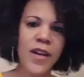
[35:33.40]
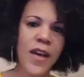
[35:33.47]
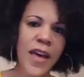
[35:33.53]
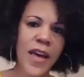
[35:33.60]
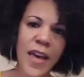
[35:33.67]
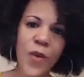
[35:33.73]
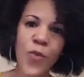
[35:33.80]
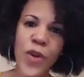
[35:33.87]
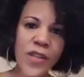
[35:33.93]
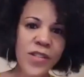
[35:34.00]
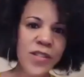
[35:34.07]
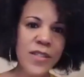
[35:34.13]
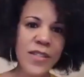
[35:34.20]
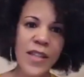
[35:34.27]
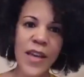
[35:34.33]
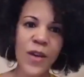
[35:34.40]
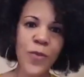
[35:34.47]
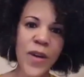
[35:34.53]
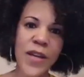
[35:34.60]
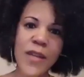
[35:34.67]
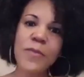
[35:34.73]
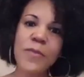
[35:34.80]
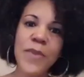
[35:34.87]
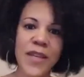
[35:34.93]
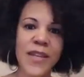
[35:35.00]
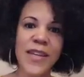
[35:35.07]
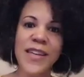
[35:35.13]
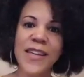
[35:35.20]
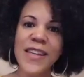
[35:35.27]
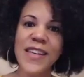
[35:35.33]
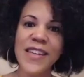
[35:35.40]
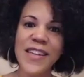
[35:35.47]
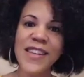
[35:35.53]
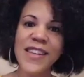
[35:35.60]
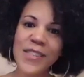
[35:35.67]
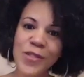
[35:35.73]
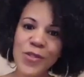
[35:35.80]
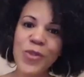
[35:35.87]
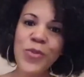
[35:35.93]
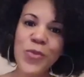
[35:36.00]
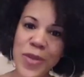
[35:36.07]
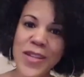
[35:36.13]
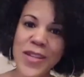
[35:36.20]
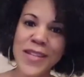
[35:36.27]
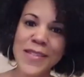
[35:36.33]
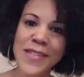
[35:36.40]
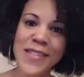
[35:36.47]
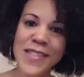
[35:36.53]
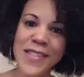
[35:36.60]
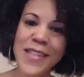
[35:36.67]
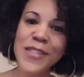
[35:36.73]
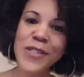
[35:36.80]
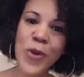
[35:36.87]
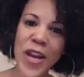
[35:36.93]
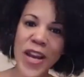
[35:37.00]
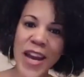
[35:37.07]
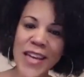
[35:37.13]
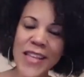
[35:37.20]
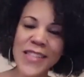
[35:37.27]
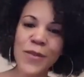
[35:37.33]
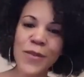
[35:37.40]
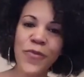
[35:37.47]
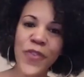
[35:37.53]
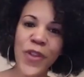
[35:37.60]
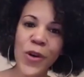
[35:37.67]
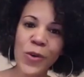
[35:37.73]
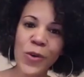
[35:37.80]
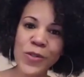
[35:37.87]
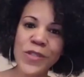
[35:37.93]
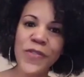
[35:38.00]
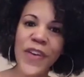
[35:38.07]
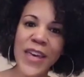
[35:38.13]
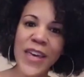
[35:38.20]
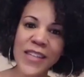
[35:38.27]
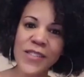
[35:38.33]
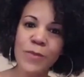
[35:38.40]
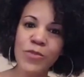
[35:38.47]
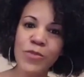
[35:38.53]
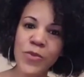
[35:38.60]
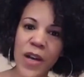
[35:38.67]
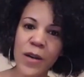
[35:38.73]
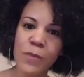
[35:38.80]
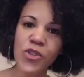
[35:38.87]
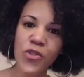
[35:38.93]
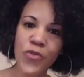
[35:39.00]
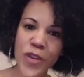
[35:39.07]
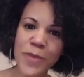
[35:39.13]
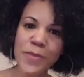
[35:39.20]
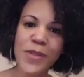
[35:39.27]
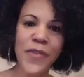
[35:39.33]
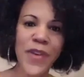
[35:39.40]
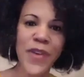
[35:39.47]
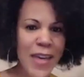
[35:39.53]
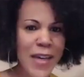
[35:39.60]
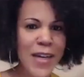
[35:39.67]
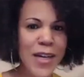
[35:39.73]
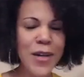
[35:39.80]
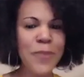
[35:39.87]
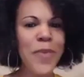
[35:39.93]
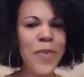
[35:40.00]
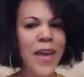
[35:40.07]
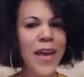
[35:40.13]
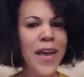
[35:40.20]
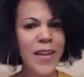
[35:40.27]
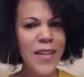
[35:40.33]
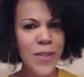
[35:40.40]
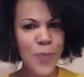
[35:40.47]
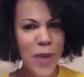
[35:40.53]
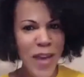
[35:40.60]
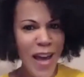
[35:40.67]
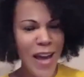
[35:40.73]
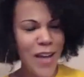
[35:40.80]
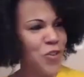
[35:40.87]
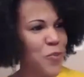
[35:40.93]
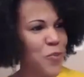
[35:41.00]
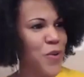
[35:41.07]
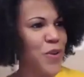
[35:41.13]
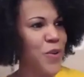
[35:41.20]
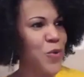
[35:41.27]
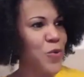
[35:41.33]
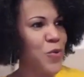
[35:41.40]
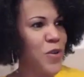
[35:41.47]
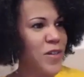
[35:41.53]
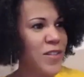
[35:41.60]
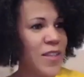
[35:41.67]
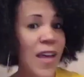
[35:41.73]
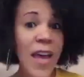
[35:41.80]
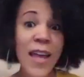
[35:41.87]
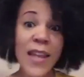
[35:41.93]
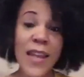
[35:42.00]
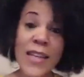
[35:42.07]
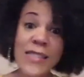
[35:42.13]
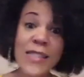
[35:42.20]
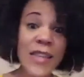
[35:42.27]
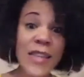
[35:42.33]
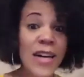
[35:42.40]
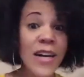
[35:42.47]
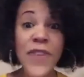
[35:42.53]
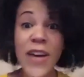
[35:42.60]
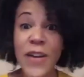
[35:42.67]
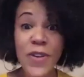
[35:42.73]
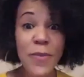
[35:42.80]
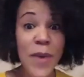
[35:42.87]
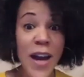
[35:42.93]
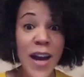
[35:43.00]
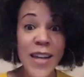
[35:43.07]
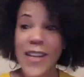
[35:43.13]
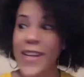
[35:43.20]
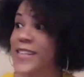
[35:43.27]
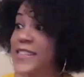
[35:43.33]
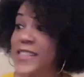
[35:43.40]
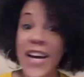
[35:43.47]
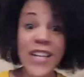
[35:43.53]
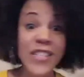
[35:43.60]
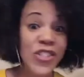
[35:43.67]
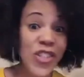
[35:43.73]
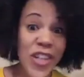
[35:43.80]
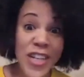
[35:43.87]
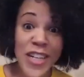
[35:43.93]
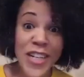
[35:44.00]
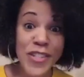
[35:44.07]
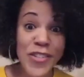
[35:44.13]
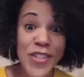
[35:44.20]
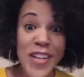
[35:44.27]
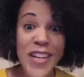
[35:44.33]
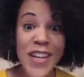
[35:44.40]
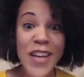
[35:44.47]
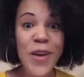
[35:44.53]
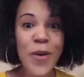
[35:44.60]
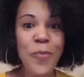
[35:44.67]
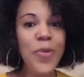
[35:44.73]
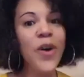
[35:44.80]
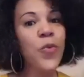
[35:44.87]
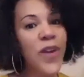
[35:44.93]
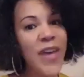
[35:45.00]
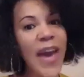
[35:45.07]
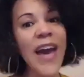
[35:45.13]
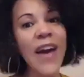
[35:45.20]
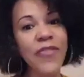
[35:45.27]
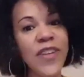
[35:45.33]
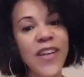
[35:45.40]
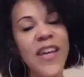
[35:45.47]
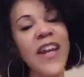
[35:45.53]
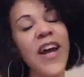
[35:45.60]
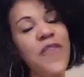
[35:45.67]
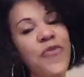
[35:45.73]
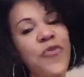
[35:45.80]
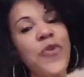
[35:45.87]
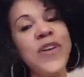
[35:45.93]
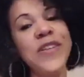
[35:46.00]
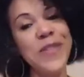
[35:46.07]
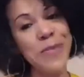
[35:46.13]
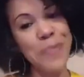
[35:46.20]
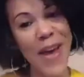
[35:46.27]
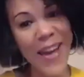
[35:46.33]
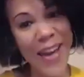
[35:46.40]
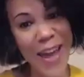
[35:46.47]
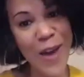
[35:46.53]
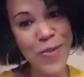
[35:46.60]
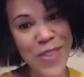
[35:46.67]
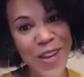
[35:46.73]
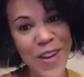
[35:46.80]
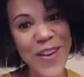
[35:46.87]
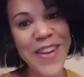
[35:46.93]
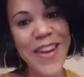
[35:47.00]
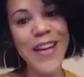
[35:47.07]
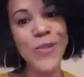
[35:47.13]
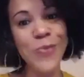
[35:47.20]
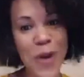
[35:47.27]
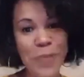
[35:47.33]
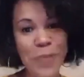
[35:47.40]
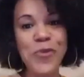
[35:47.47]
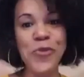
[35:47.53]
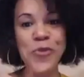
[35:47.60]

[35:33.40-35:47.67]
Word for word: And we just like, wait a minute. Let's do this. Let's create some flows of ink, some um, streams of income. Let's be entrepreneurs. Let's love everybody. Let's not judge but we have to get our voices back out there and that's why I'm i